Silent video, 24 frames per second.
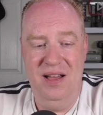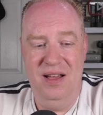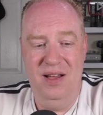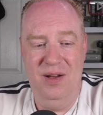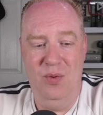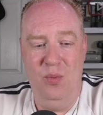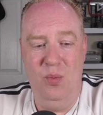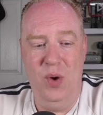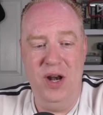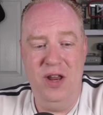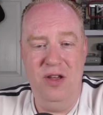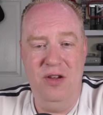
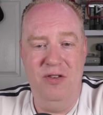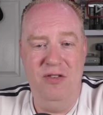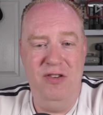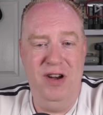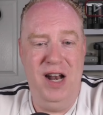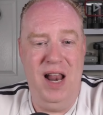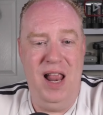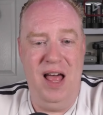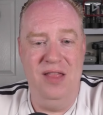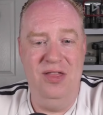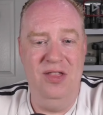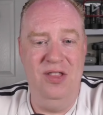when you're
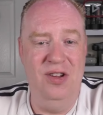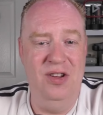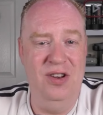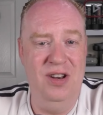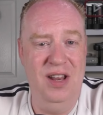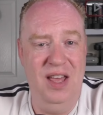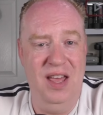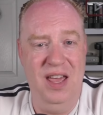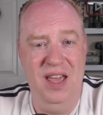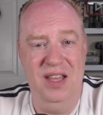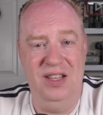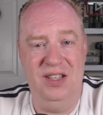in
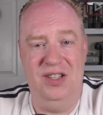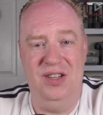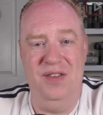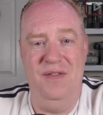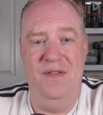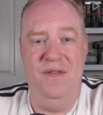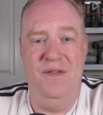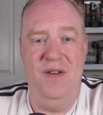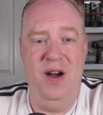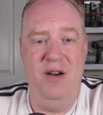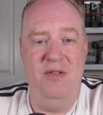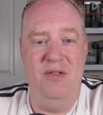London,
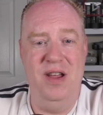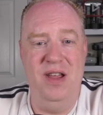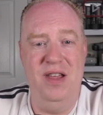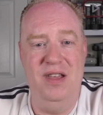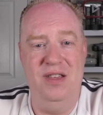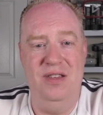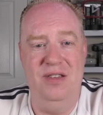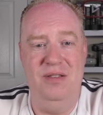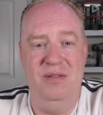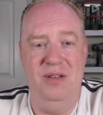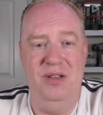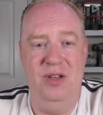
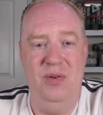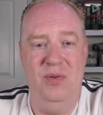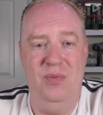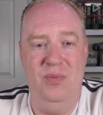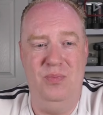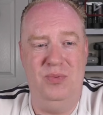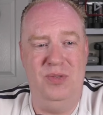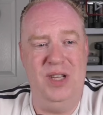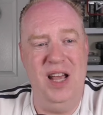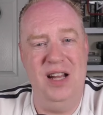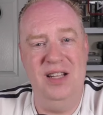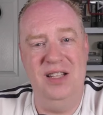
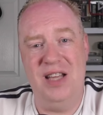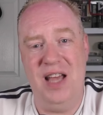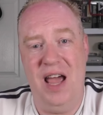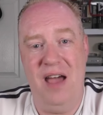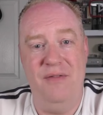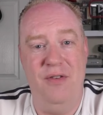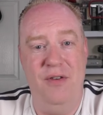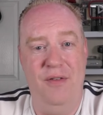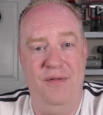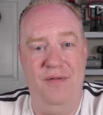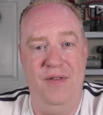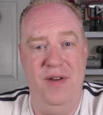you tend to
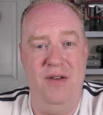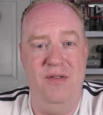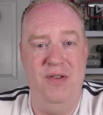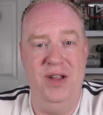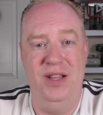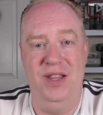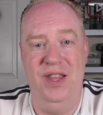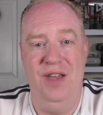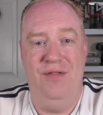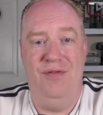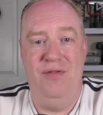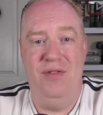have a
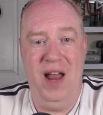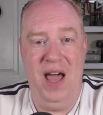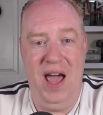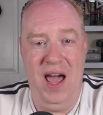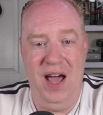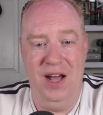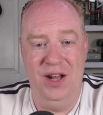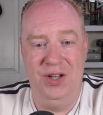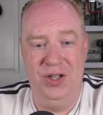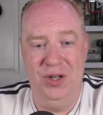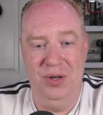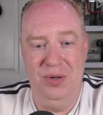very different
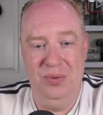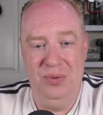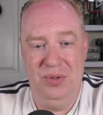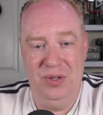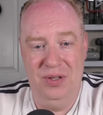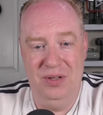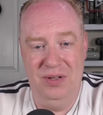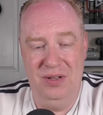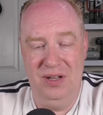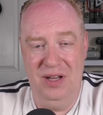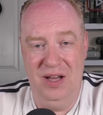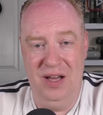attitude.
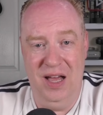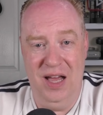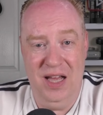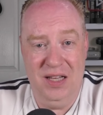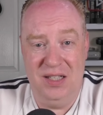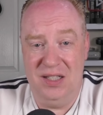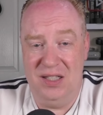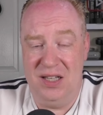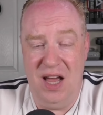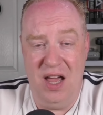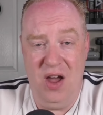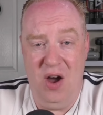
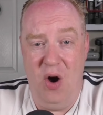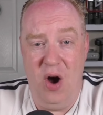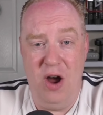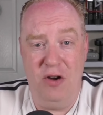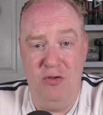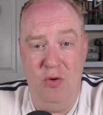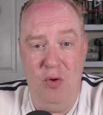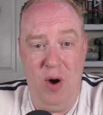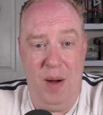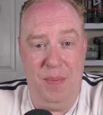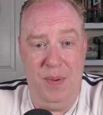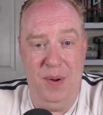As I say, I
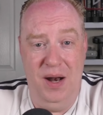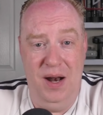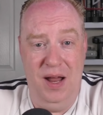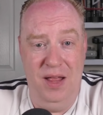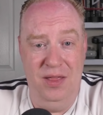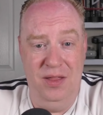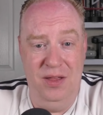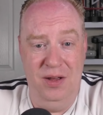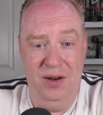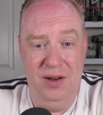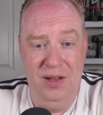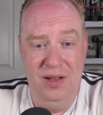grew up in
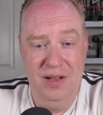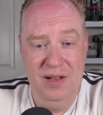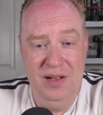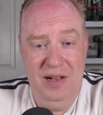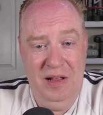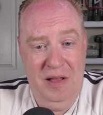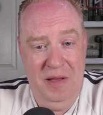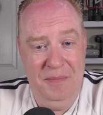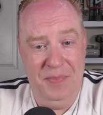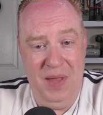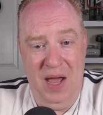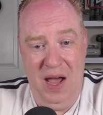London.
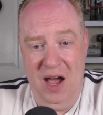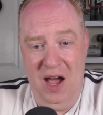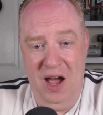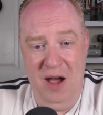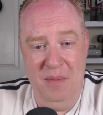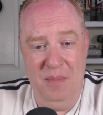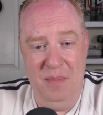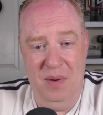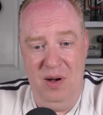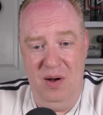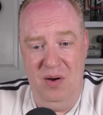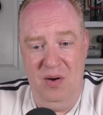
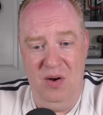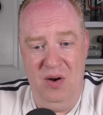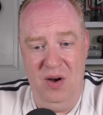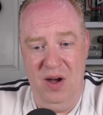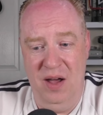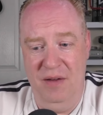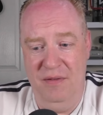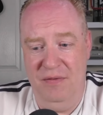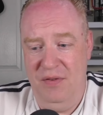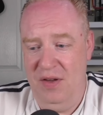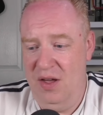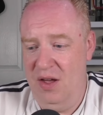
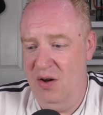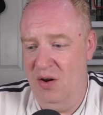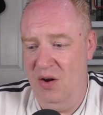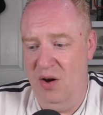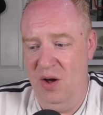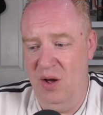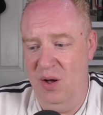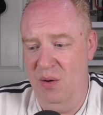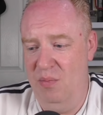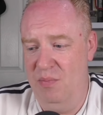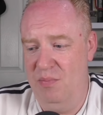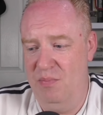I think
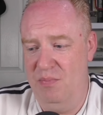I